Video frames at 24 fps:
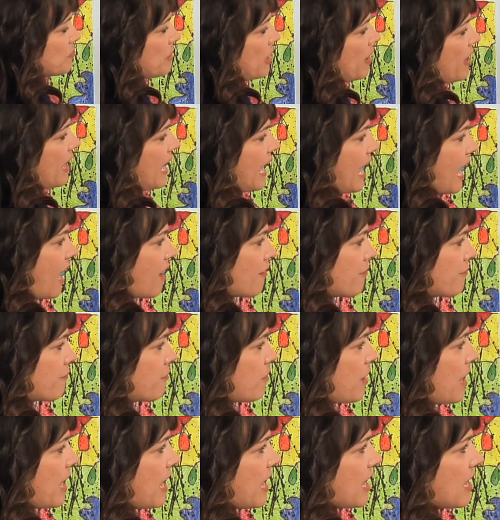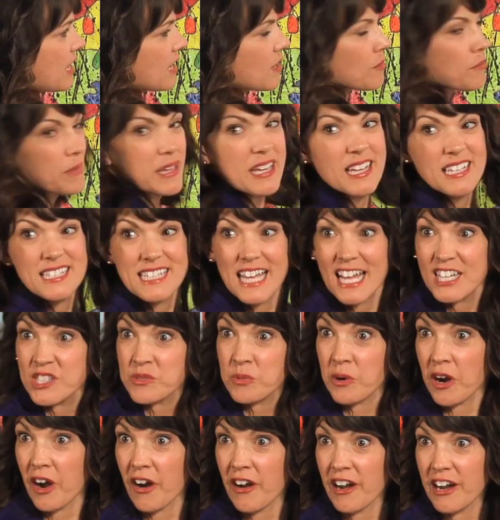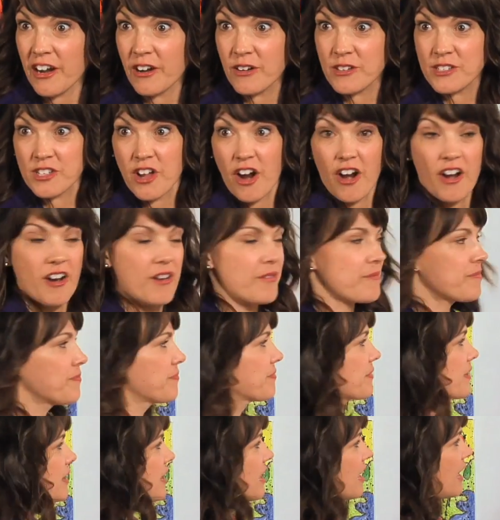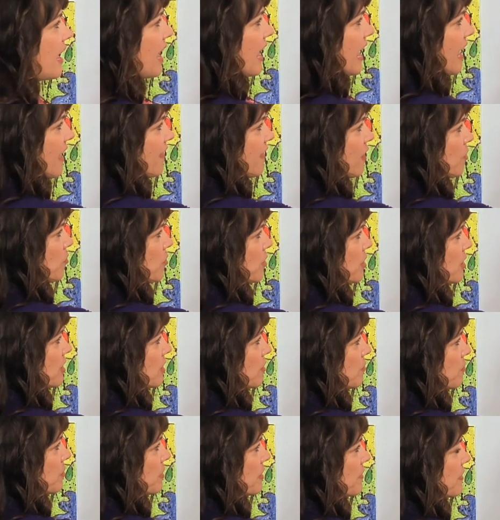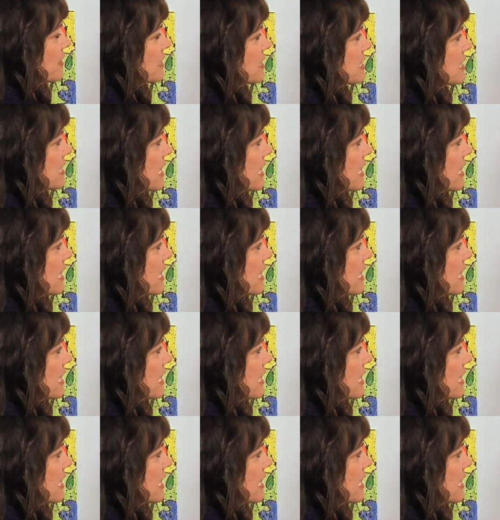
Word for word: about halfway because that's where our ears are. And then we're going to bring this